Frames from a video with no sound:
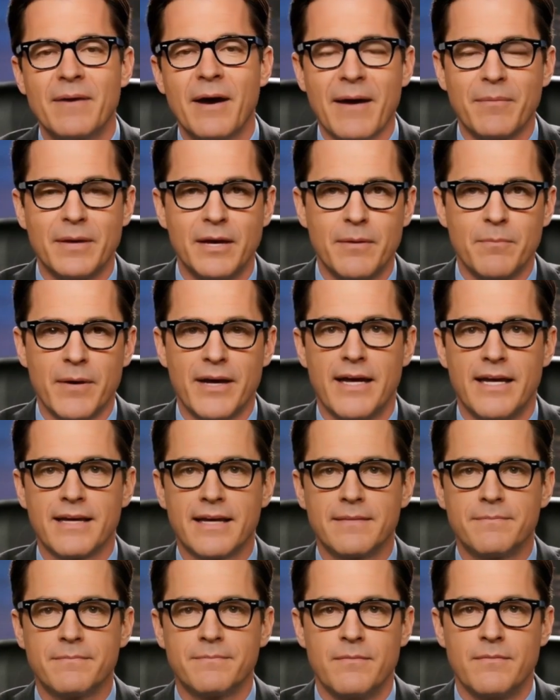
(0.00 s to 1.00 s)
public
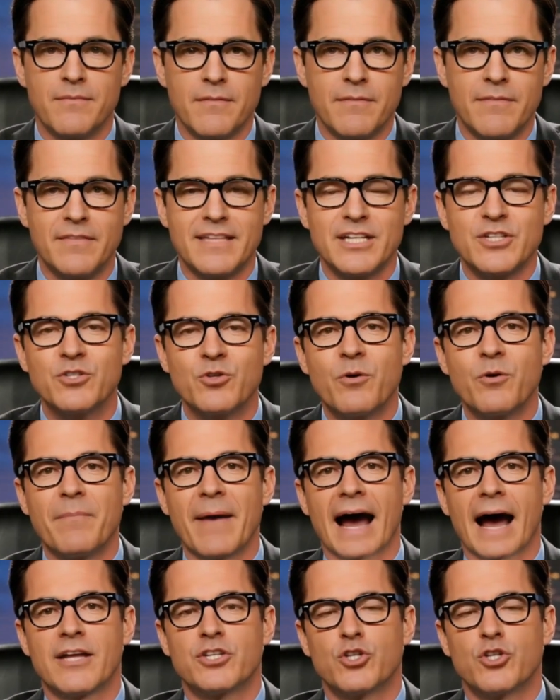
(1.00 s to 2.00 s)
money. If they do a
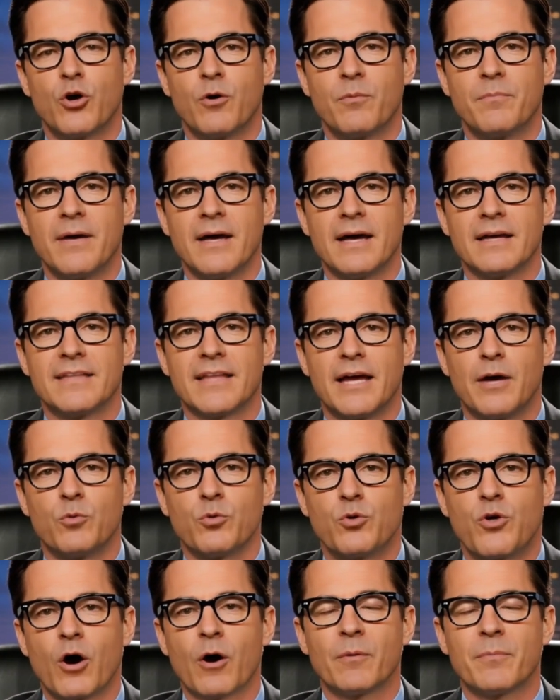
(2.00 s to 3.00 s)
bad job, they
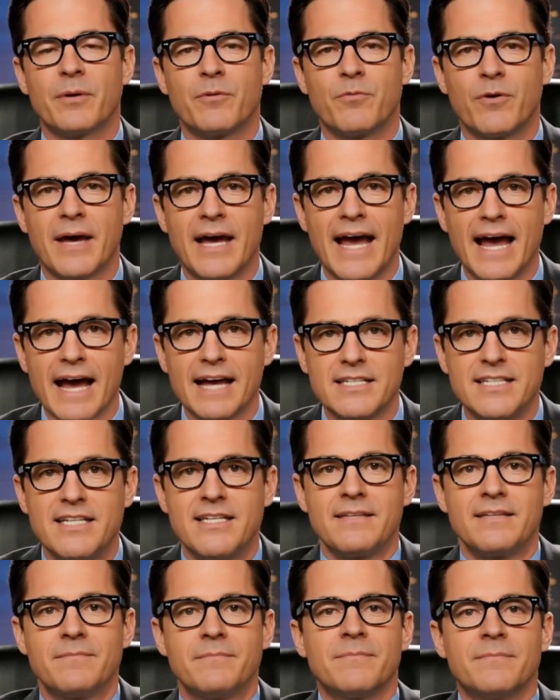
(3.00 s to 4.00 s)
will not be
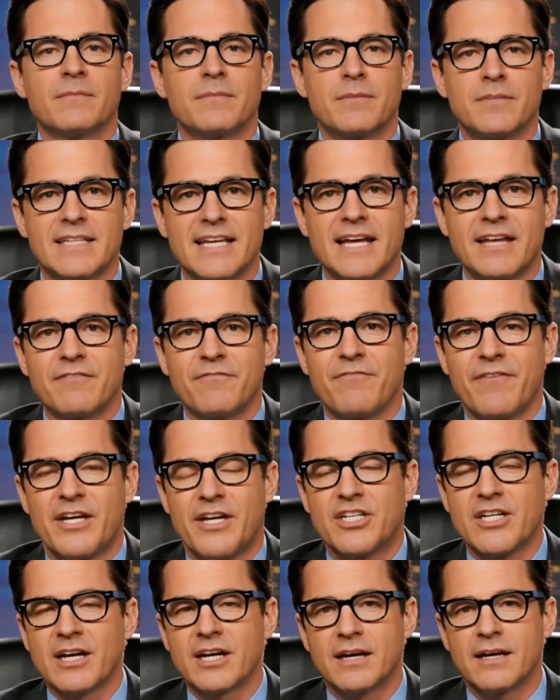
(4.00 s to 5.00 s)
re-elected. The sixth
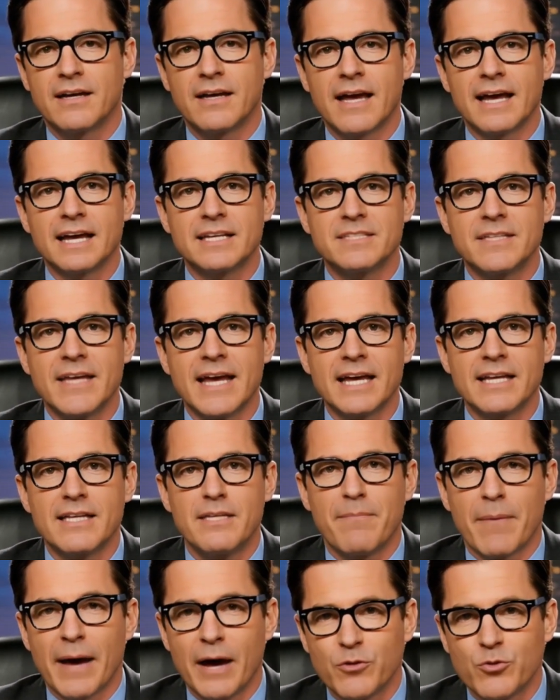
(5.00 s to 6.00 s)
feature is an
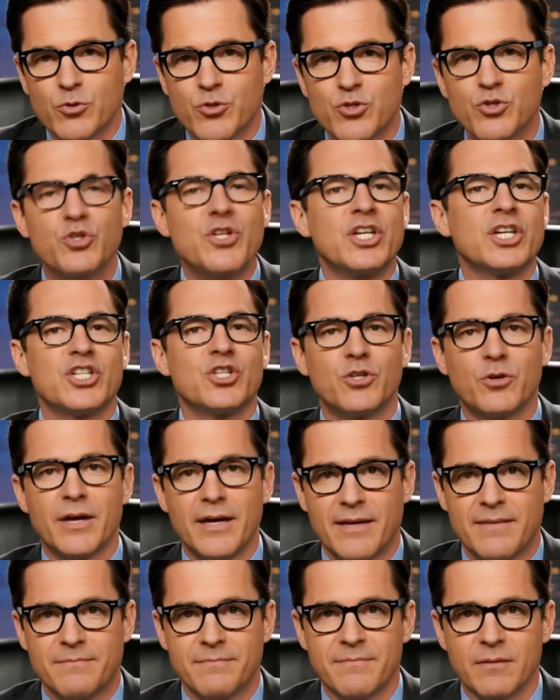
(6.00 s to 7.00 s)
independent
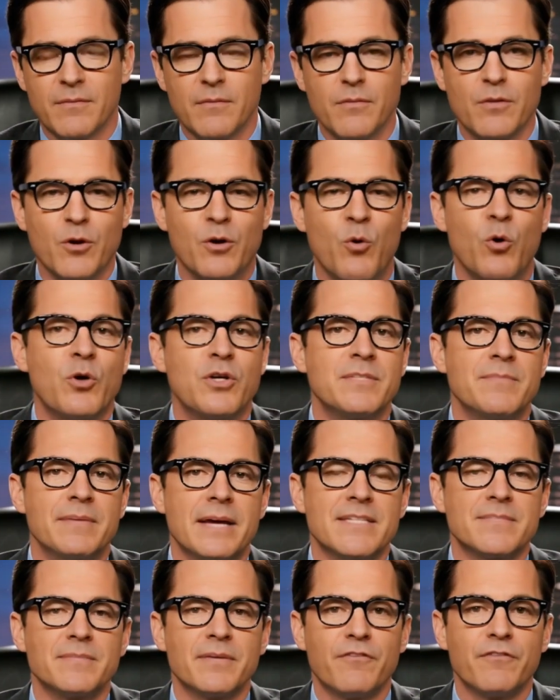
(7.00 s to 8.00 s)
judiciary. The courts
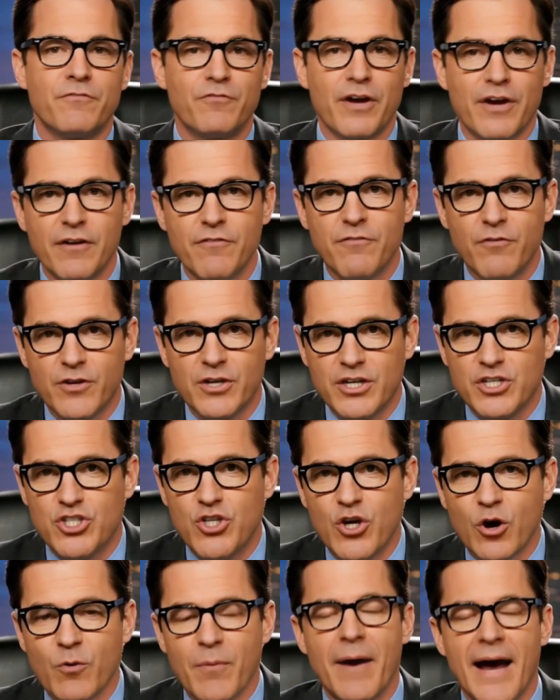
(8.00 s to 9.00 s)
must be free from
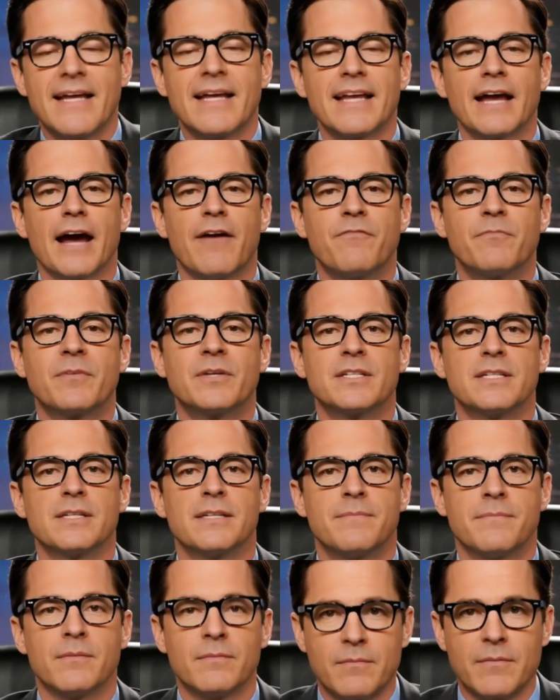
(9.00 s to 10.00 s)
control by the government.
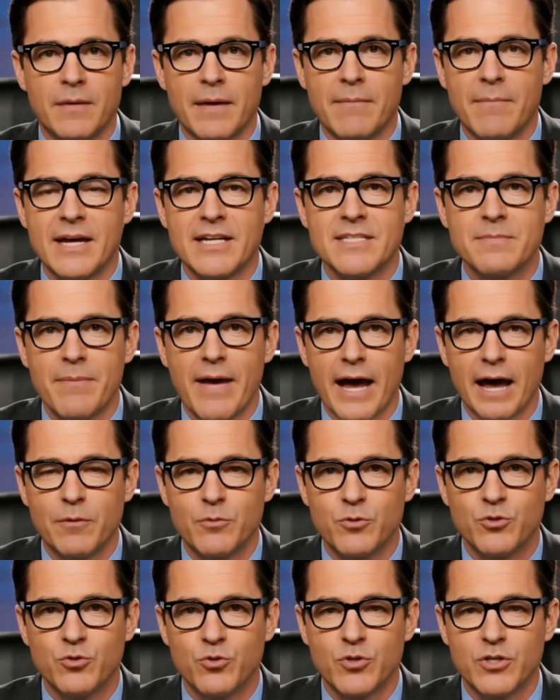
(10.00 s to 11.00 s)
They must be
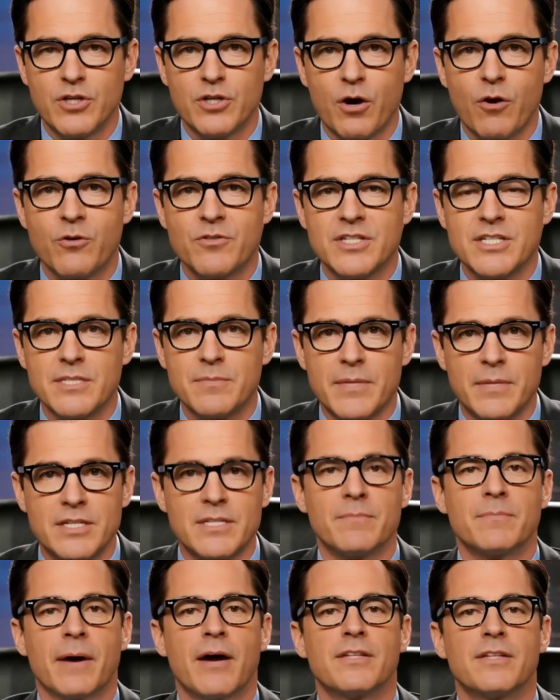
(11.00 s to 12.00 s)
able to resolve
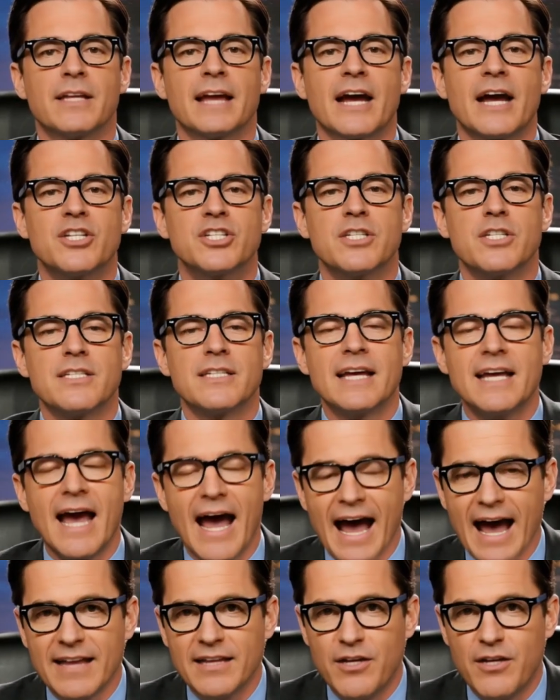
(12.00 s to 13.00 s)
disputes about elections
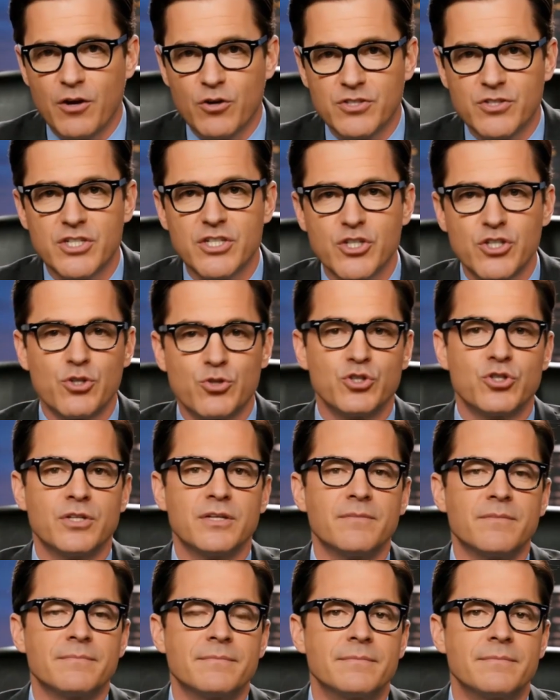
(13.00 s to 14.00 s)
and the
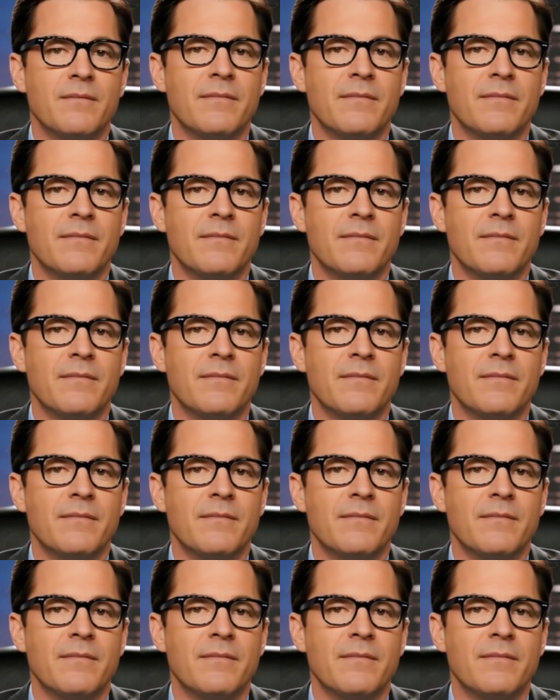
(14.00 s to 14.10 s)
constitution.